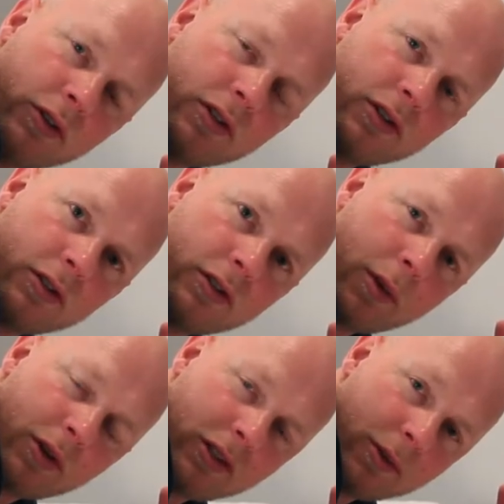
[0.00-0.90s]

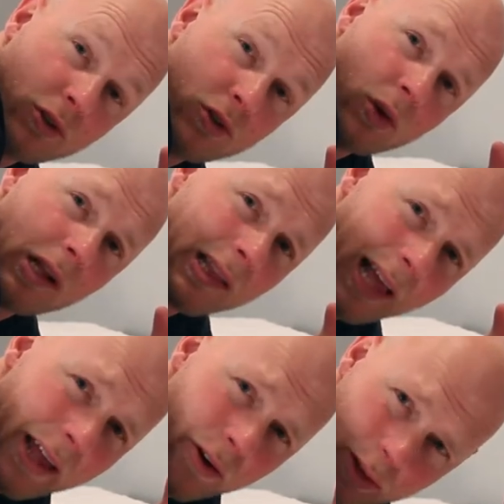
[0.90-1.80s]
stomach sleepers who are
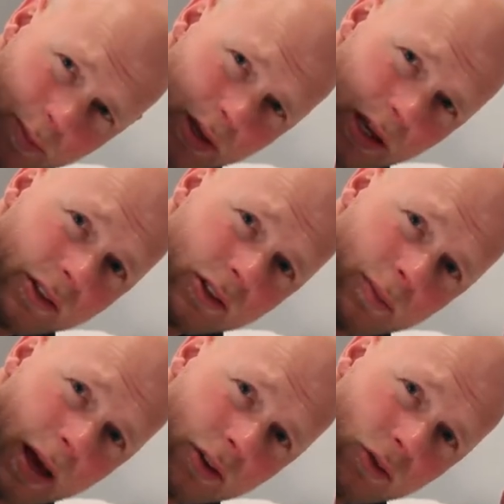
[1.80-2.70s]
lighter than me on
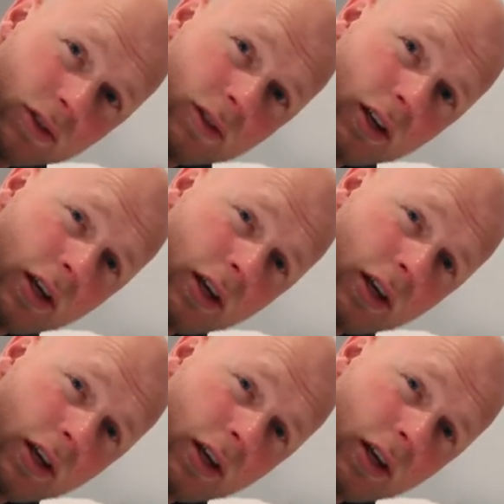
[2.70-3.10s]
this mattress,